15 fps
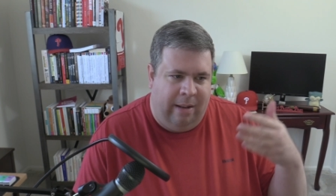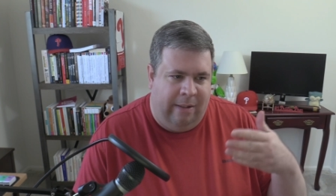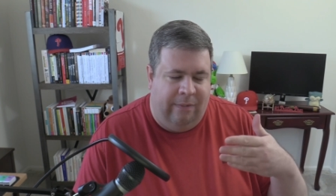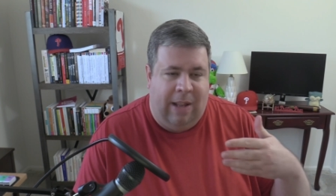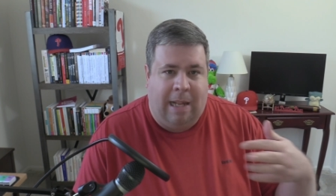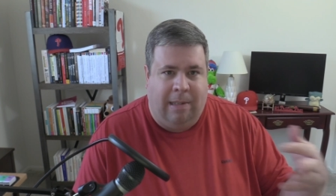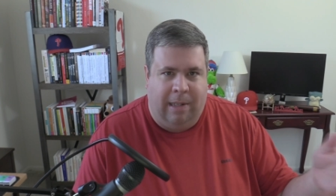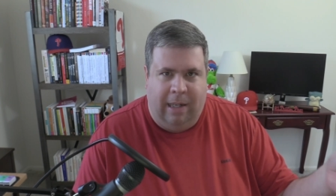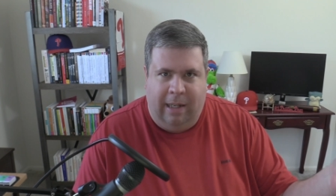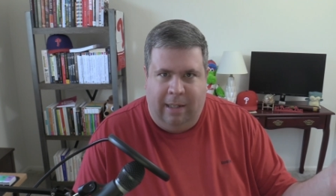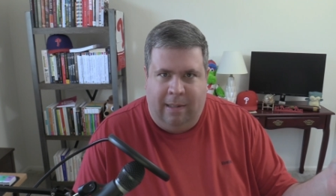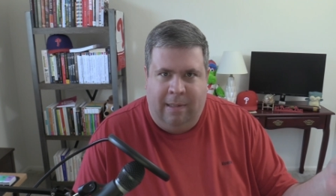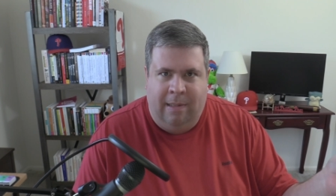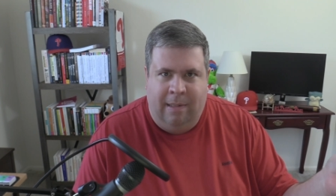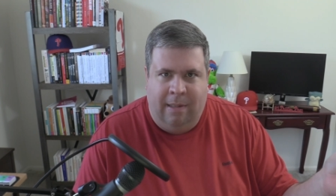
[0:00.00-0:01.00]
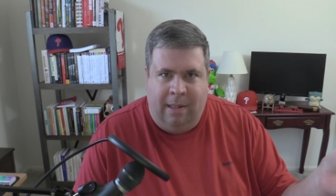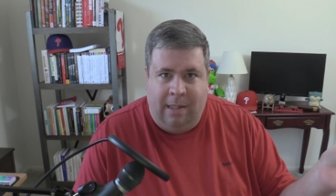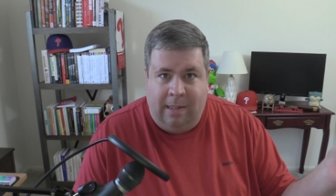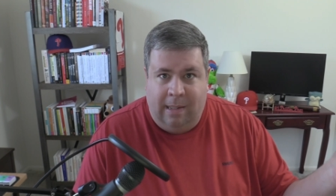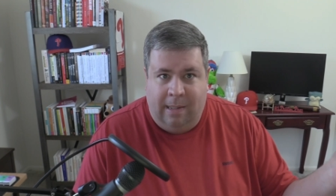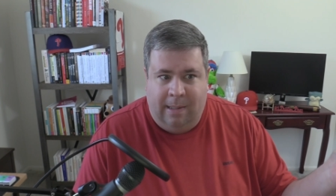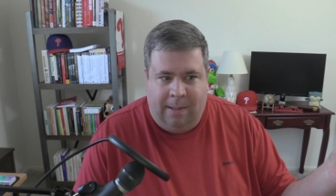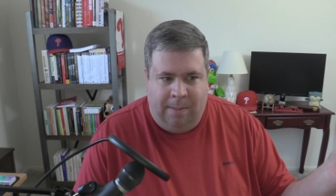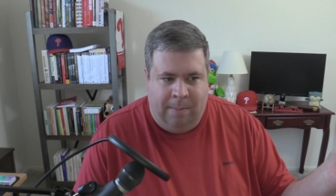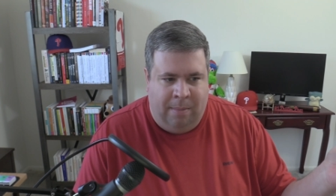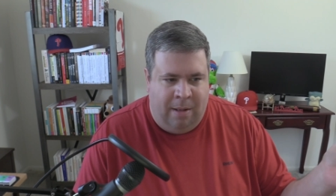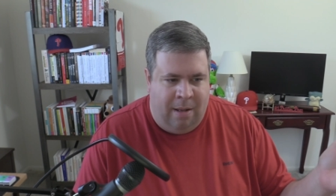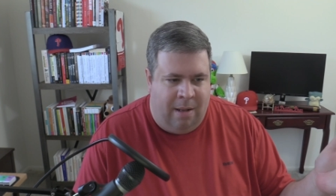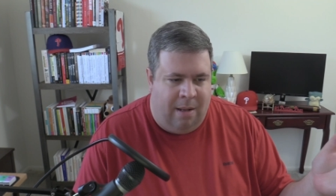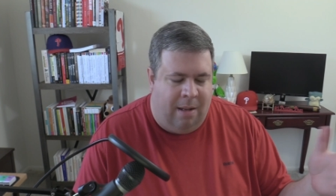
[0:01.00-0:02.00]
validate the system.
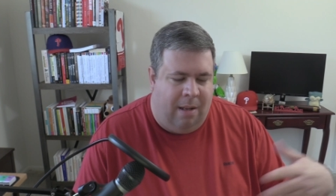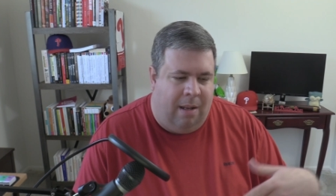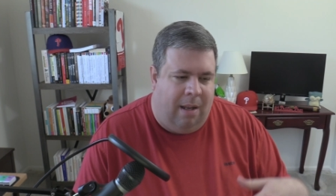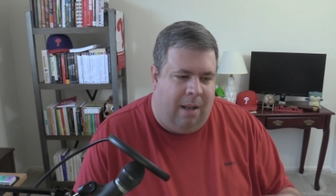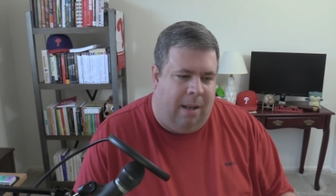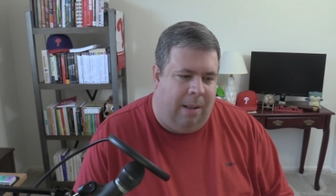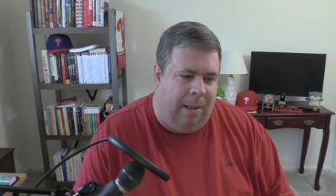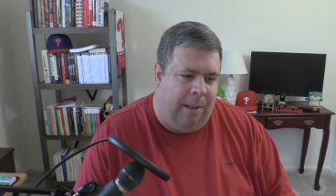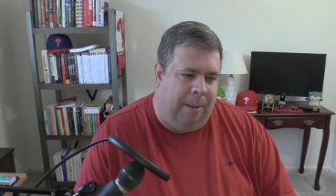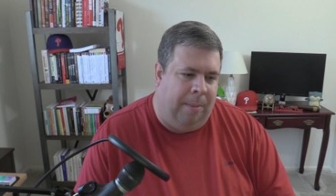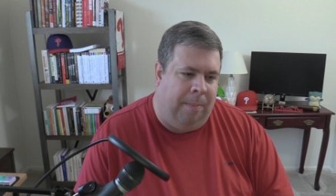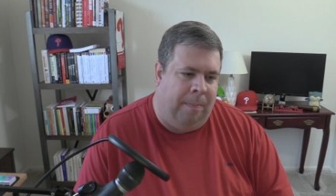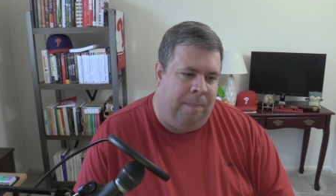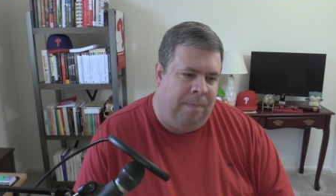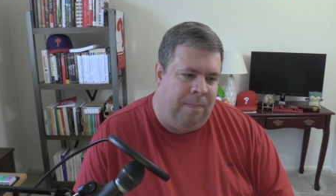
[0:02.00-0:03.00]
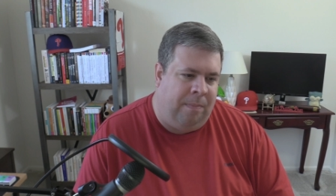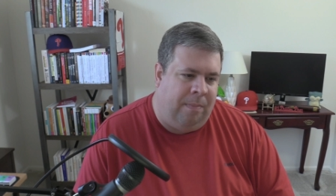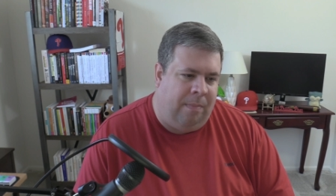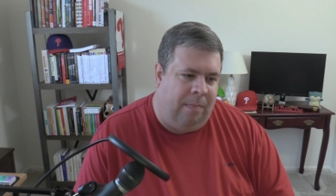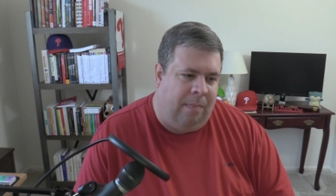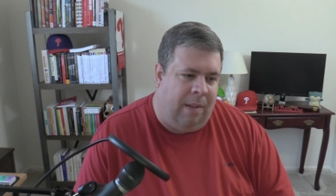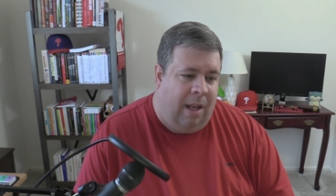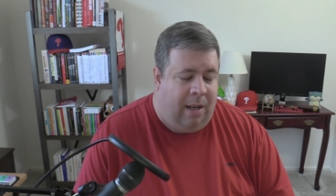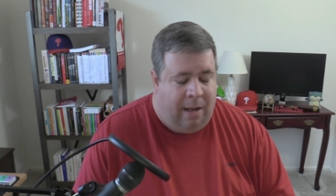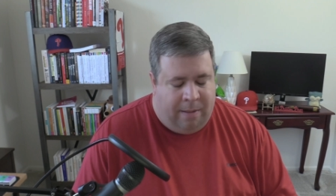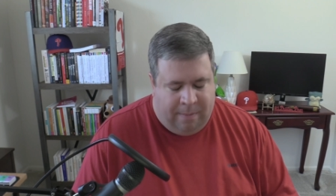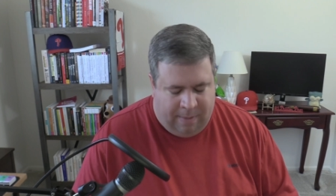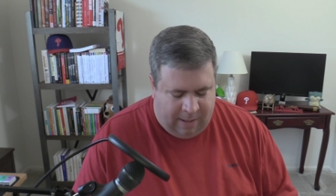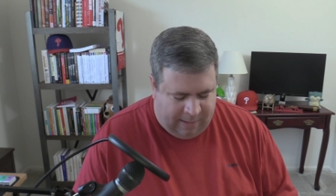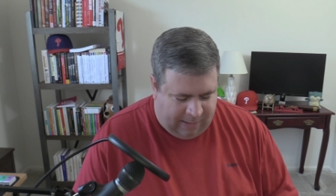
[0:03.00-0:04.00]
Um, and yeah,
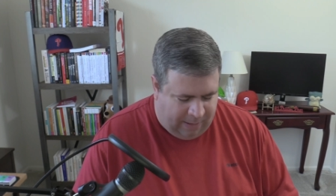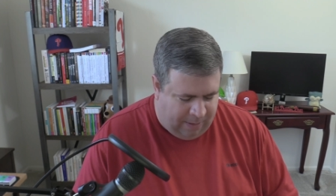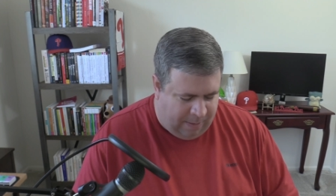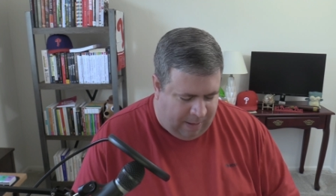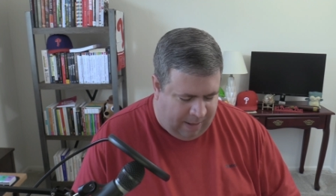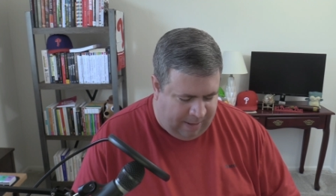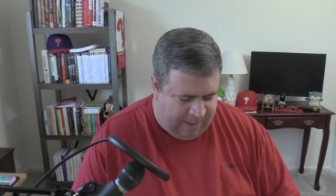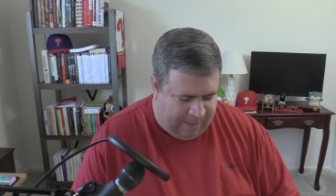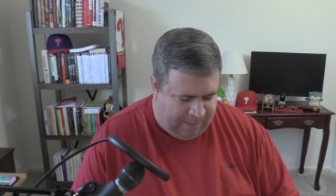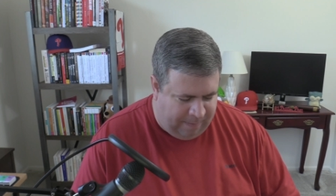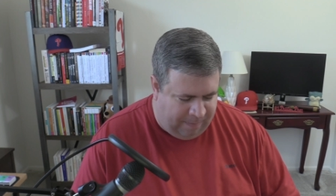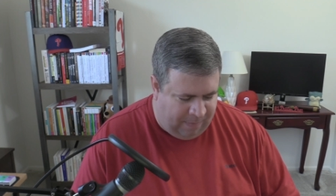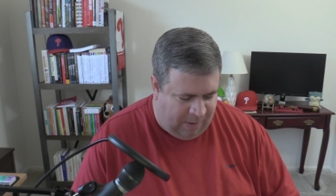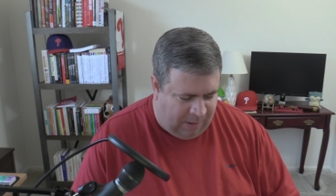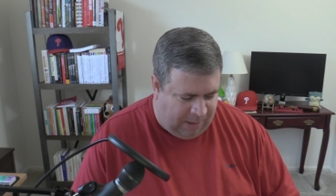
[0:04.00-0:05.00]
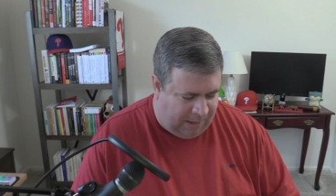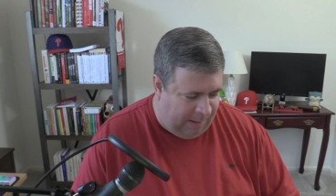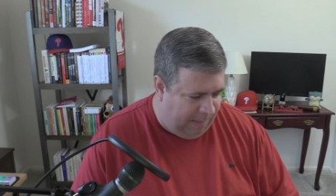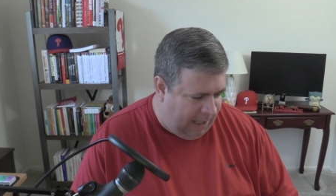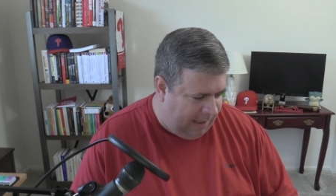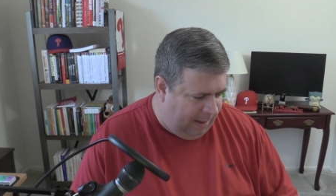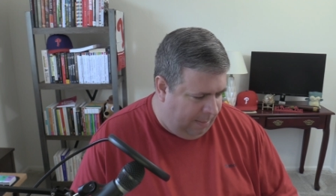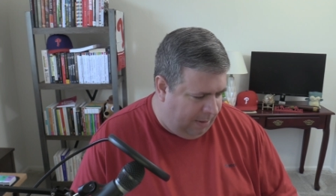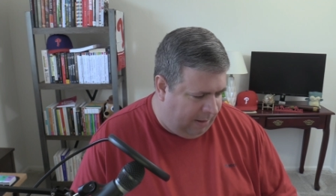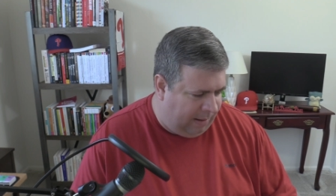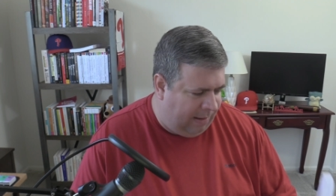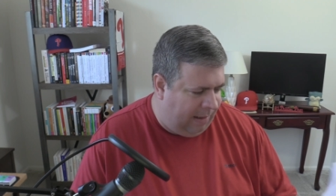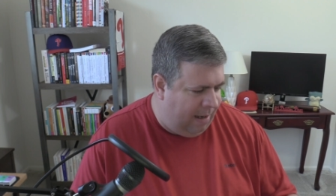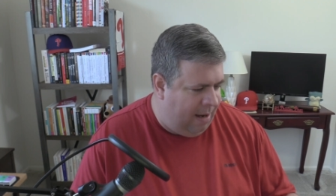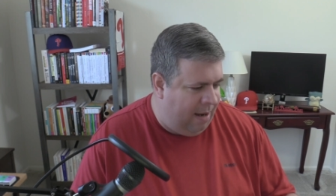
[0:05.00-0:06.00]
and so those are some testing
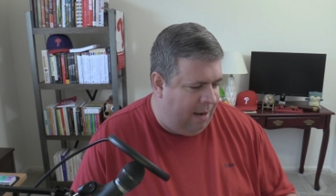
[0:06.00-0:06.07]
books.